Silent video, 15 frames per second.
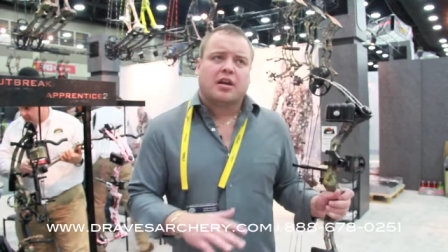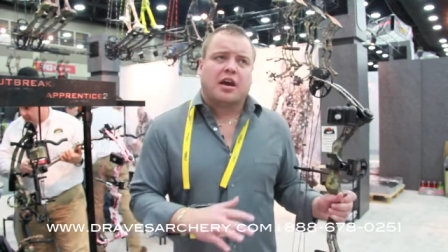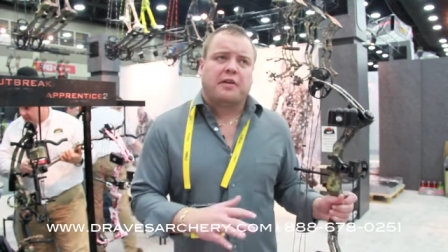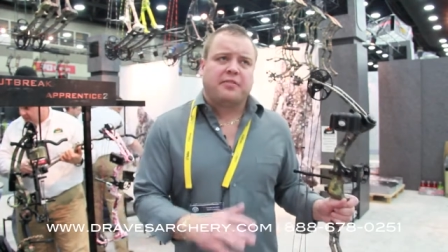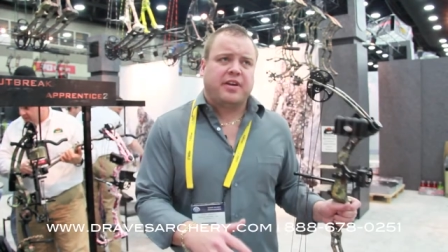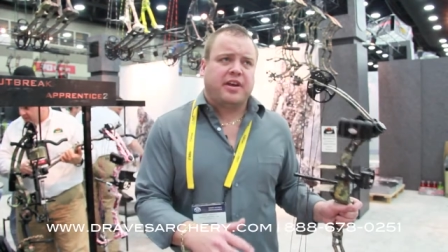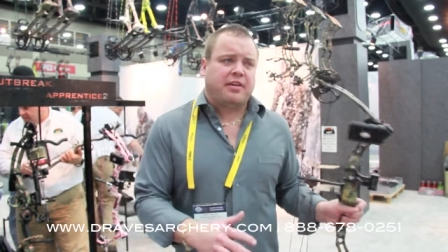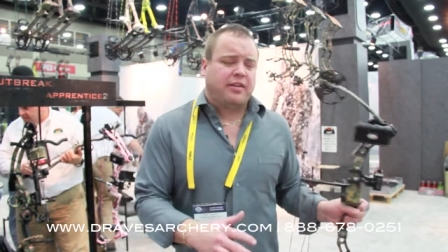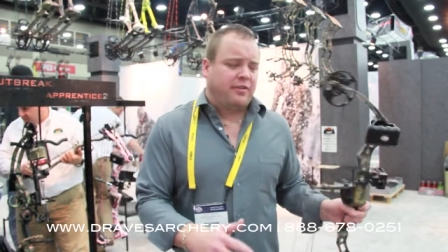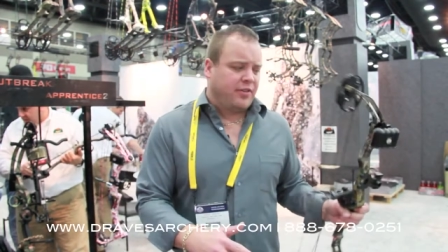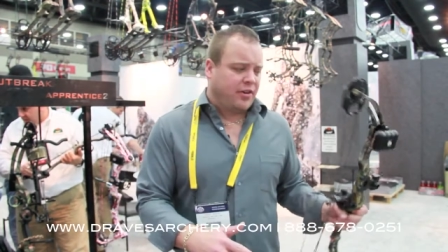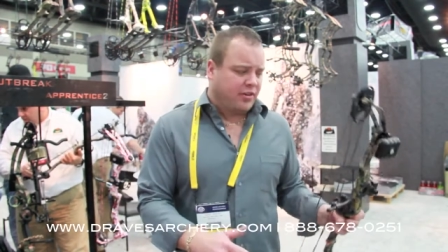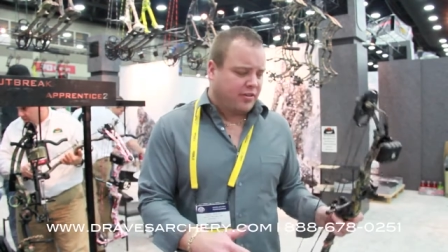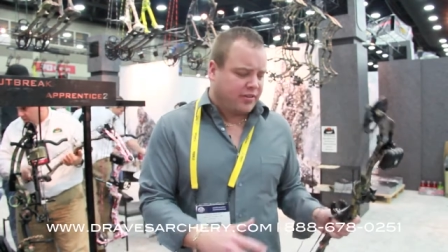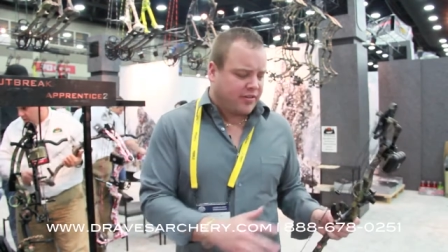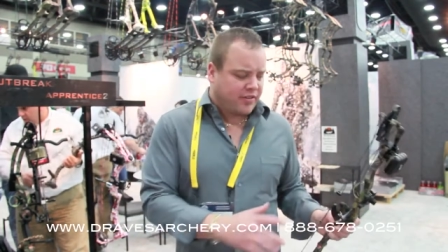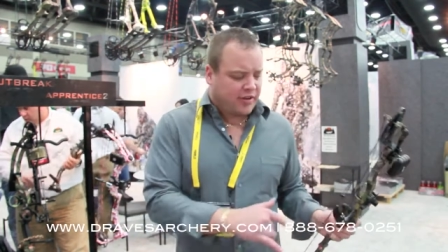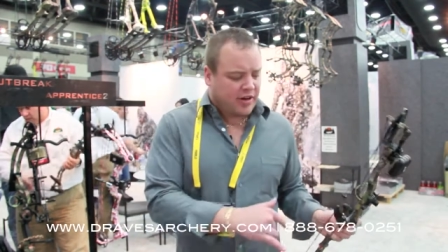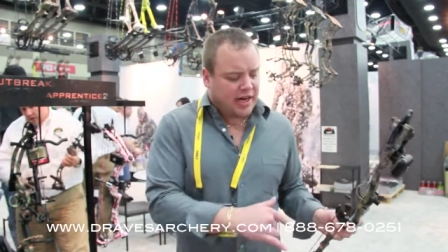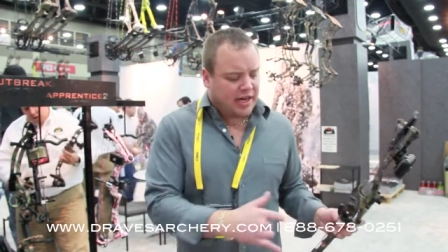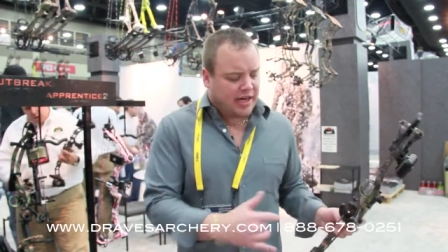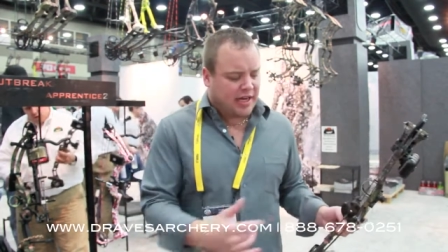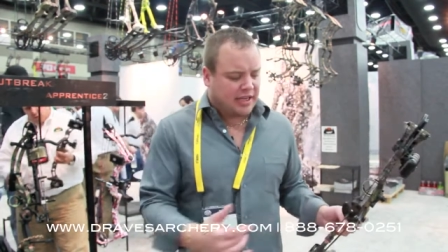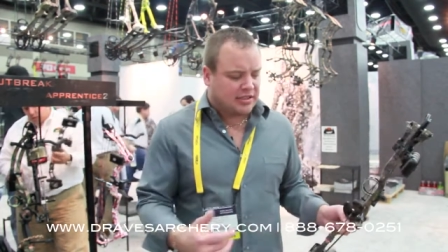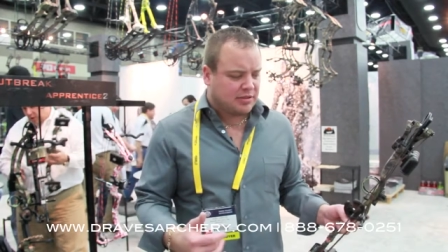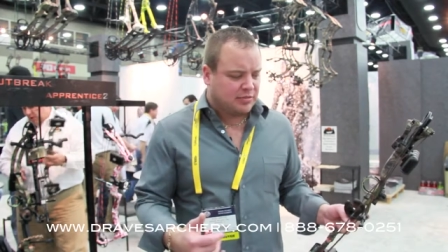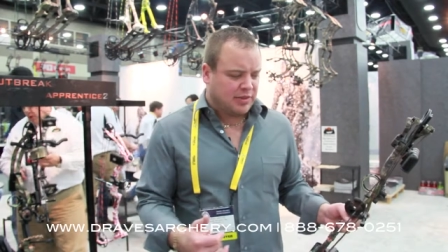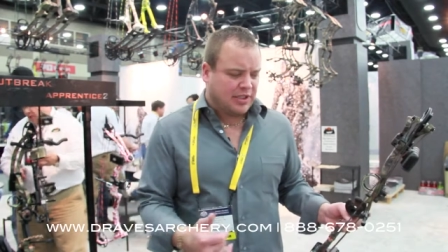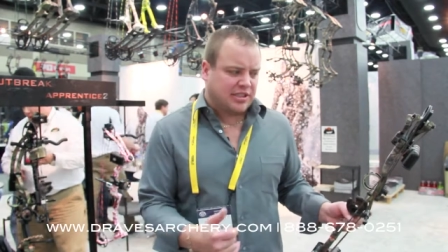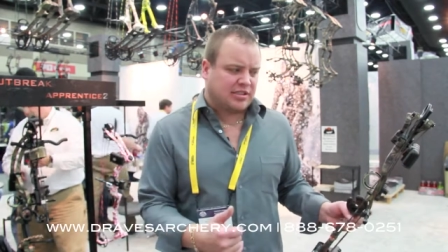if, if you're trying to get
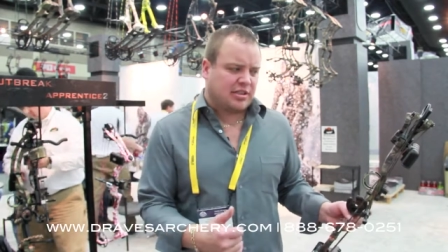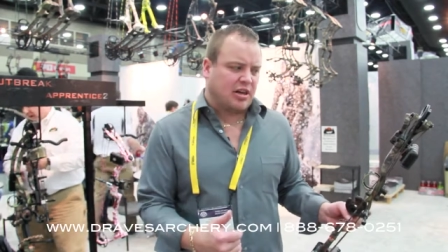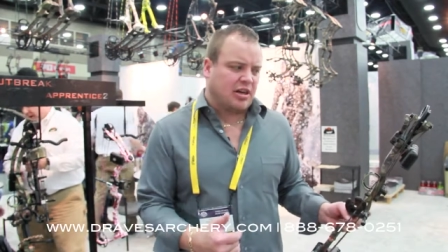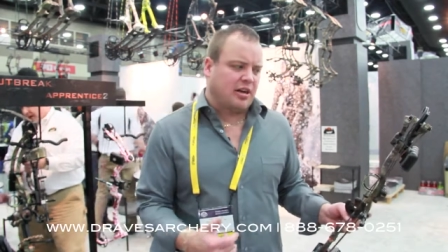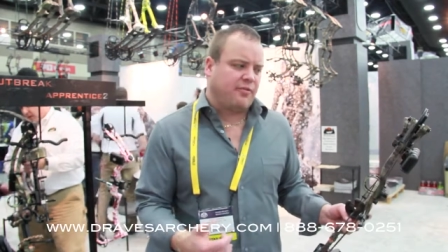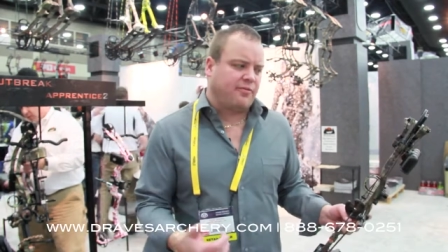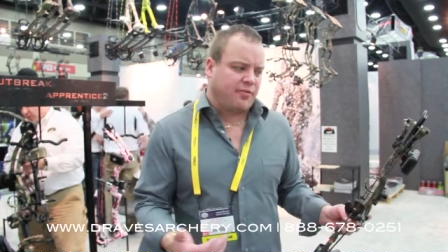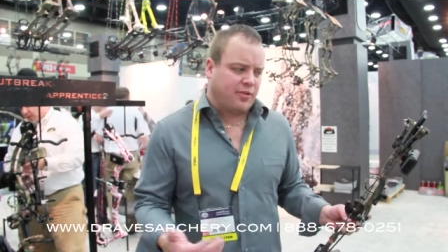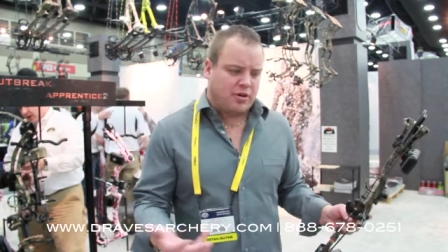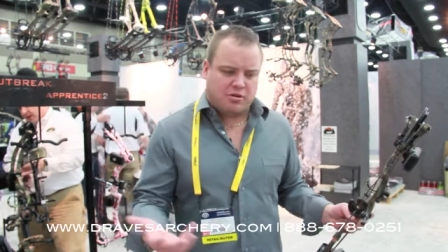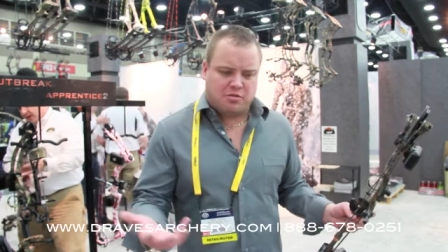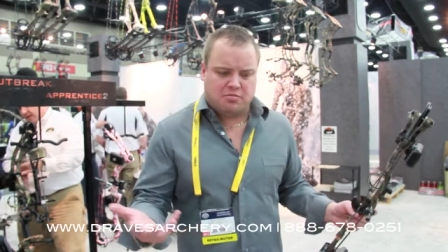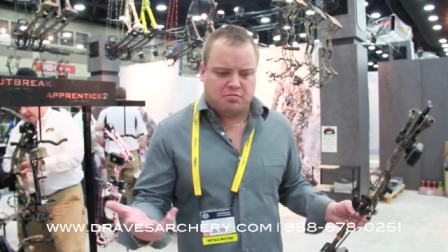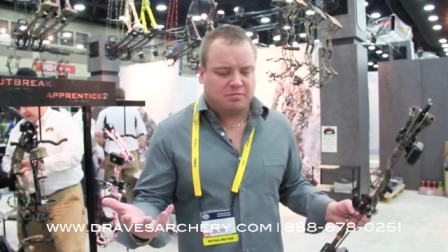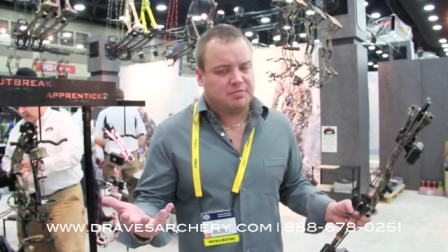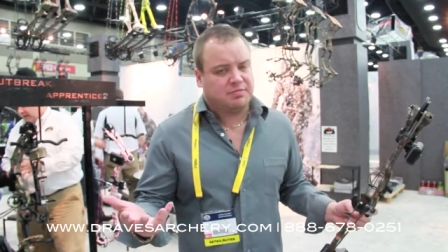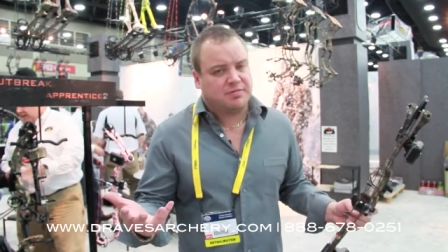somebody started from,